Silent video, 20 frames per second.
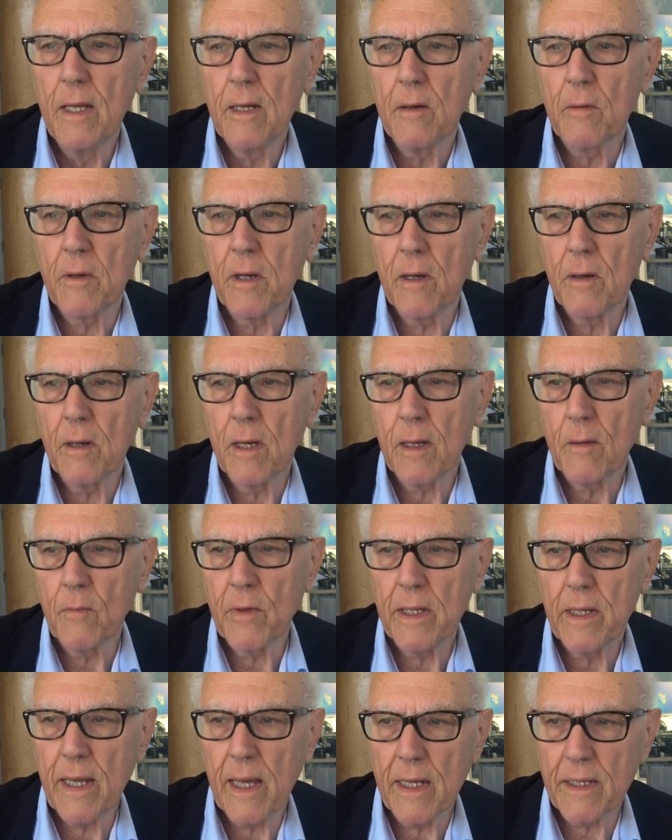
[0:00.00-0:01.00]

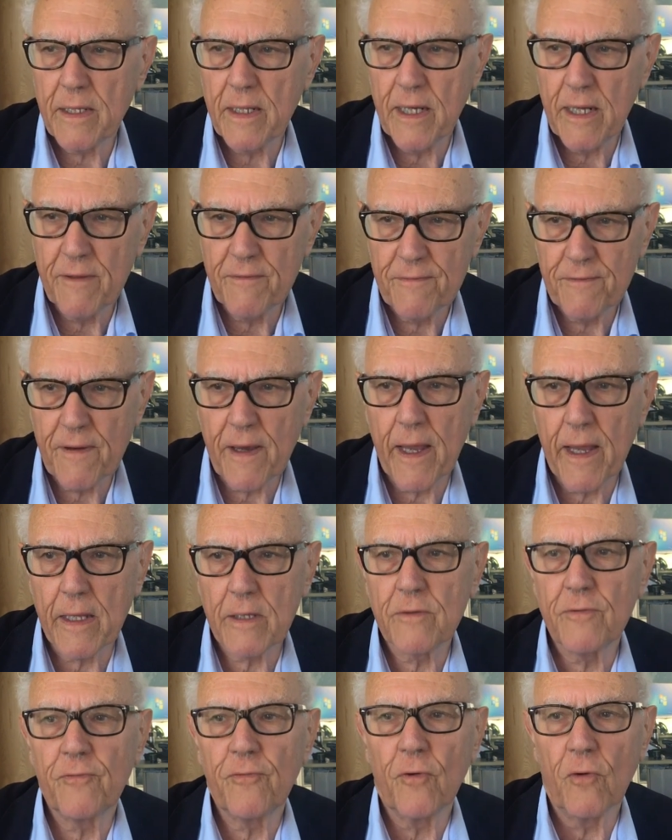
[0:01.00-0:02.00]
We had, in
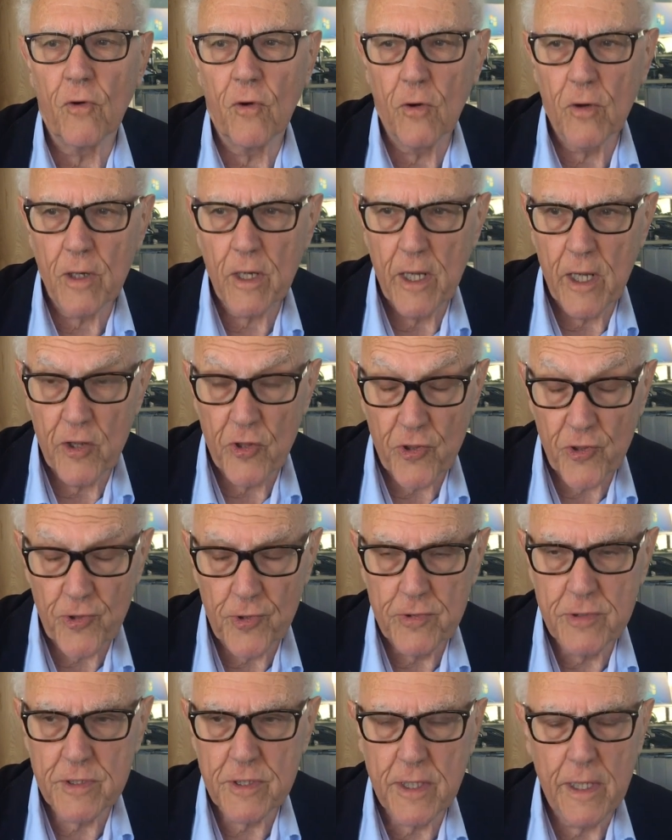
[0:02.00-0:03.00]
effect, four
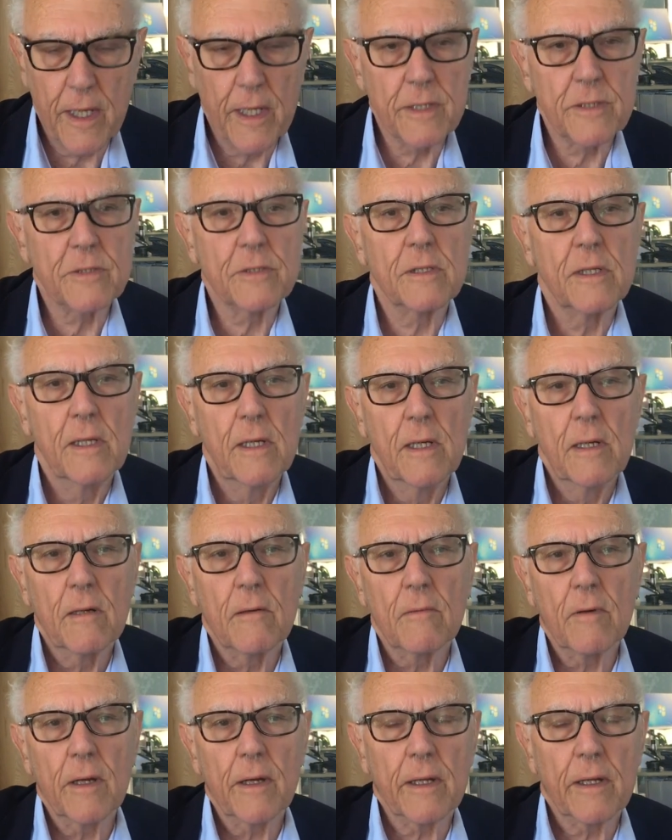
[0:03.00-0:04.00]
enthusiasts
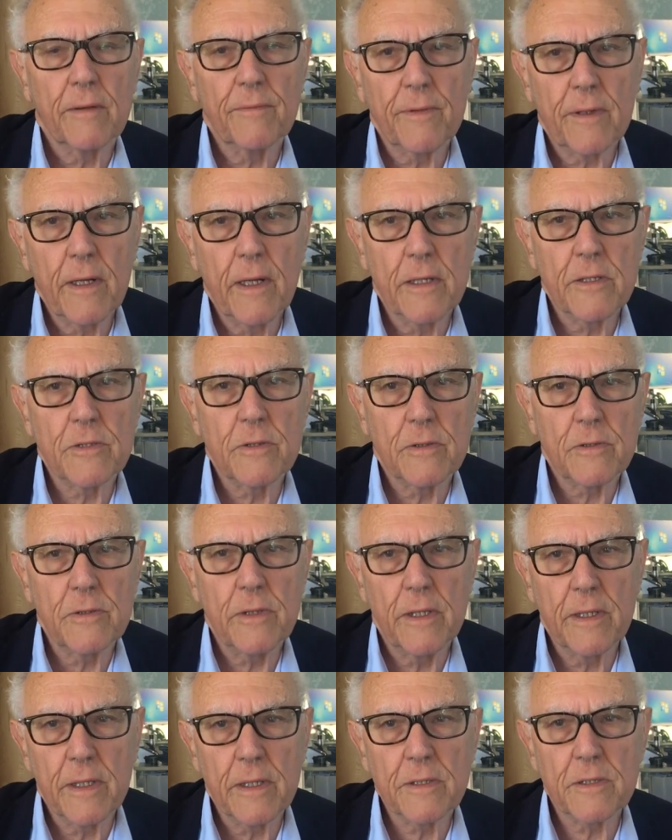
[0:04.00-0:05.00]
running a vocational
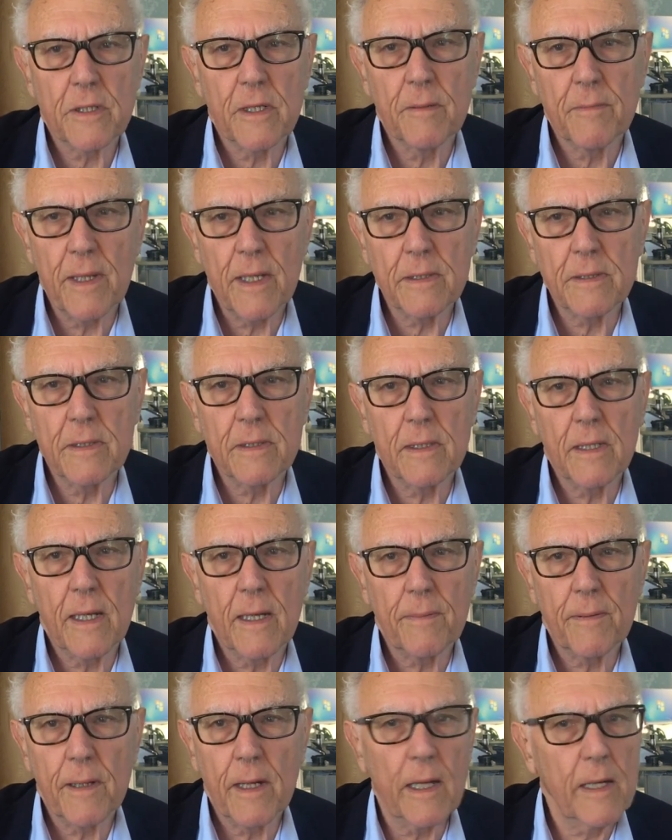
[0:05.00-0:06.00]
training scheme. That didn't
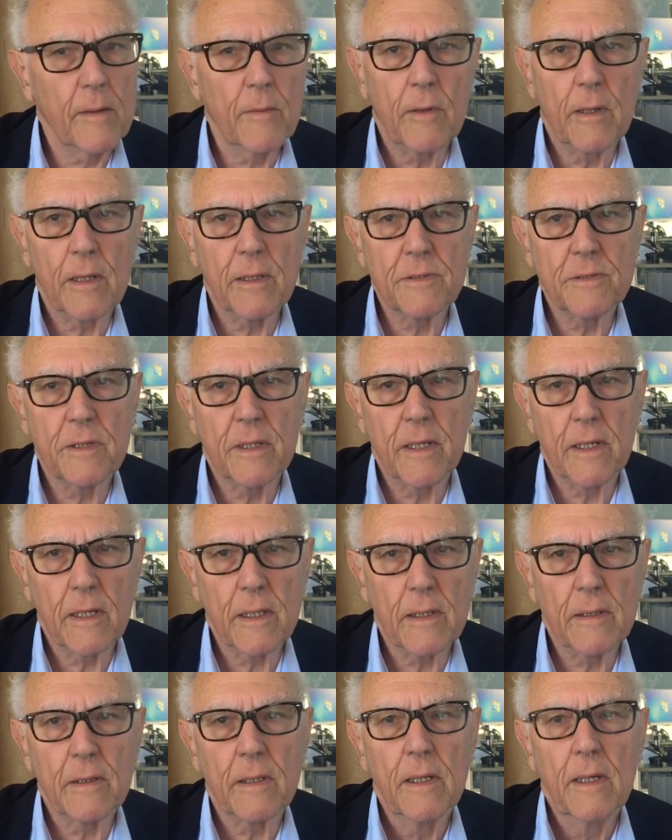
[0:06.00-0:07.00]
happen anywhere else in
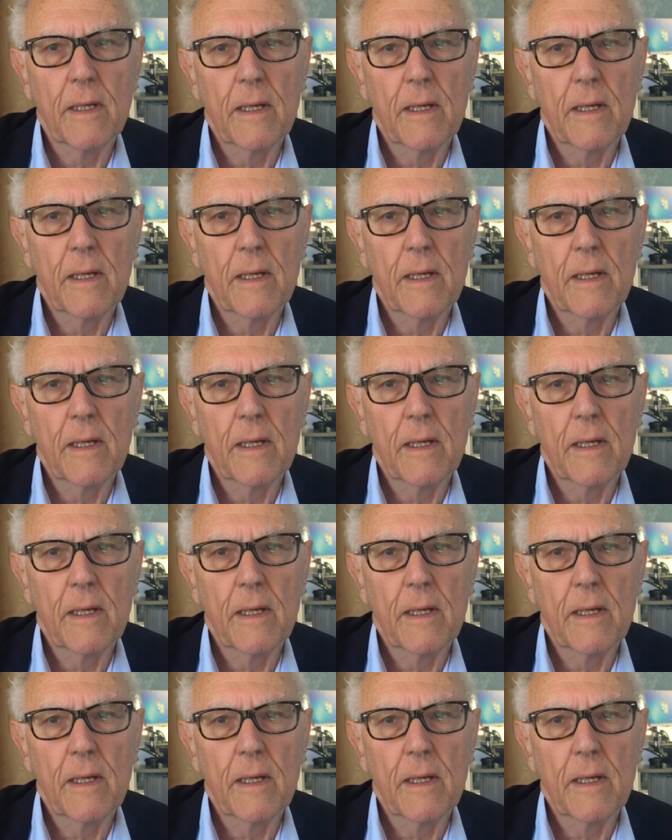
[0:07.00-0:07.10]
England,